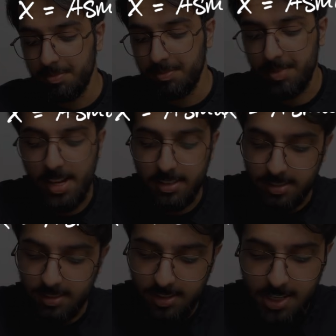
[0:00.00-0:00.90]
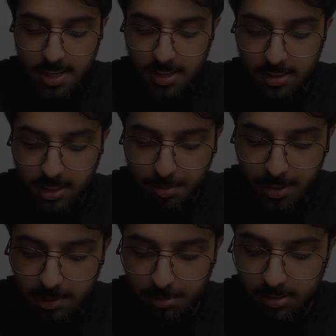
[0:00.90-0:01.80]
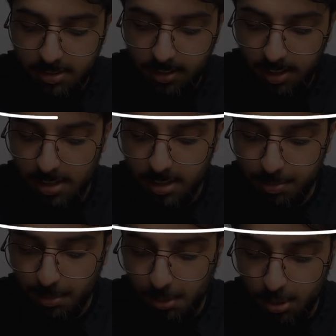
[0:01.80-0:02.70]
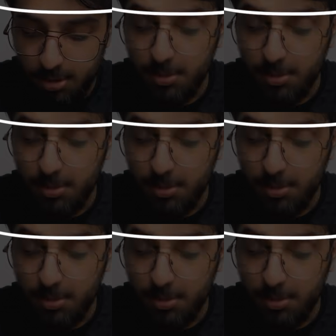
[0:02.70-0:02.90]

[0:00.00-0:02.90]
that the displacement is proportional